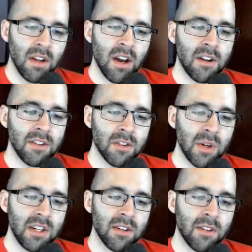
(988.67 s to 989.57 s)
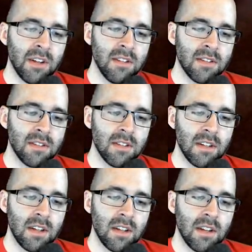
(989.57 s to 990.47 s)
120 degrees
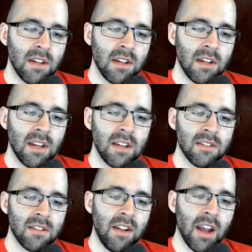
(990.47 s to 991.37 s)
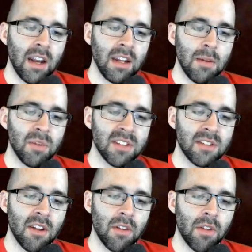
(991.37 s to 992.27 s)
is 90 plus
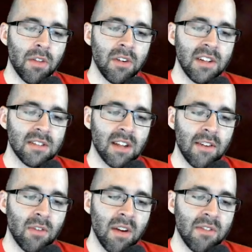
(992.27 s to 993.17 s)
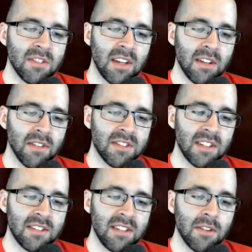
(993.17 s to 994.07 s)
another 30. It's going to have a reference angle of
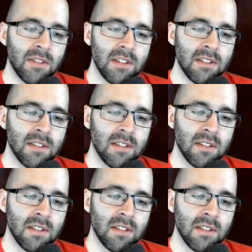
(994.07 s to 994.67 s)
60 degrees.